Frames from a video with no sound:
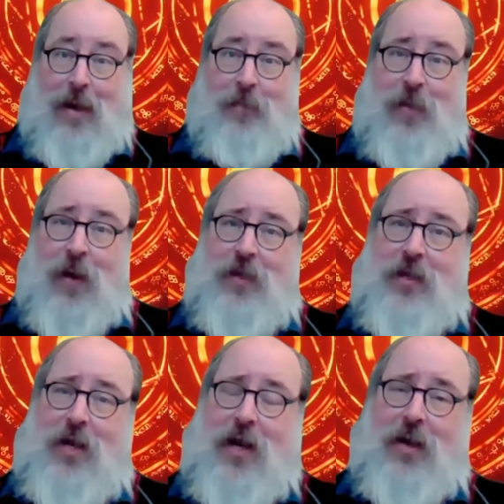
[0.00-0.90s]
But if a
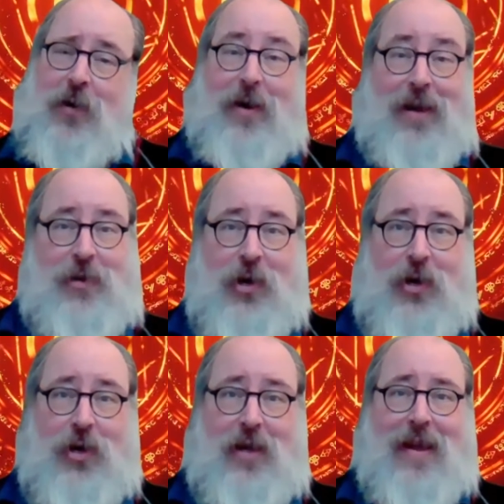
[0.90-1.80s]
skunk or a
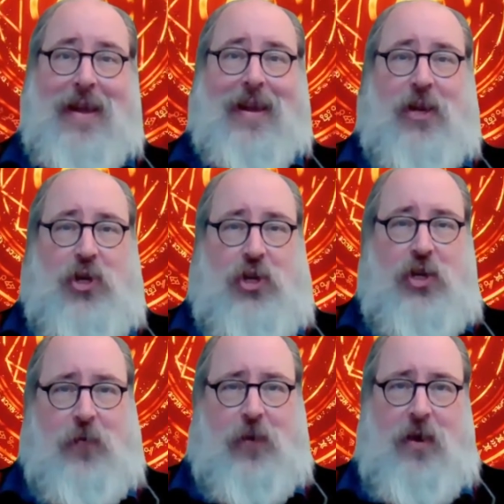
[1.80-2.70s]
hedgehog can
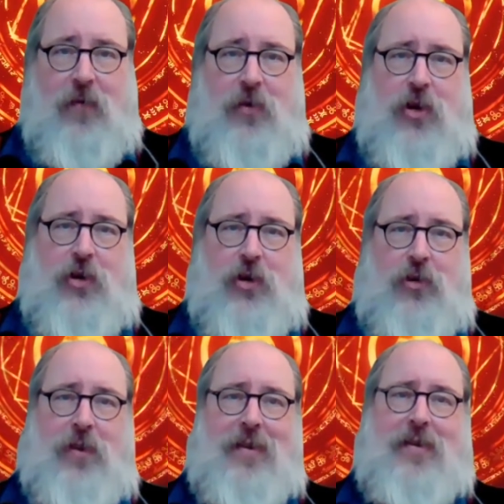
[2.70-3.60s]
shift the conversation to
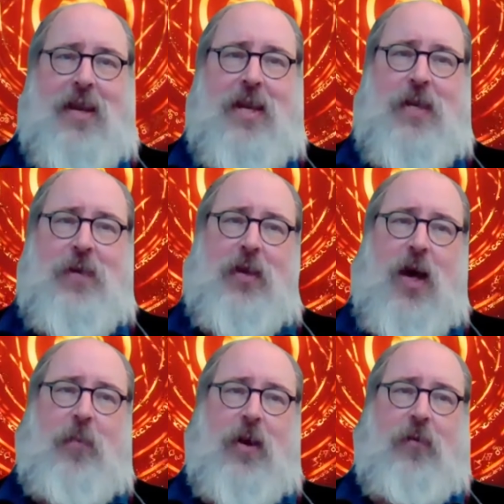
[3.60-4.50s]
the distasteful
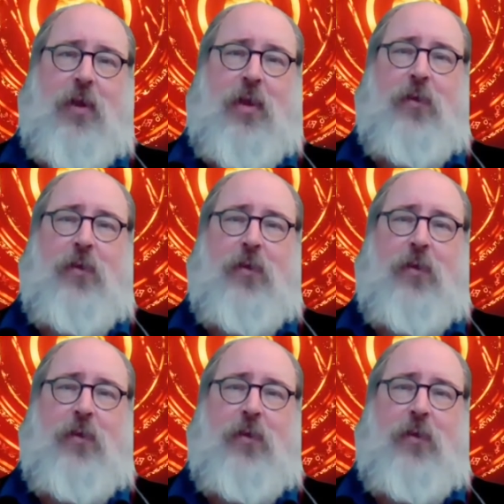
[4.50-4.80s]
topic of whether the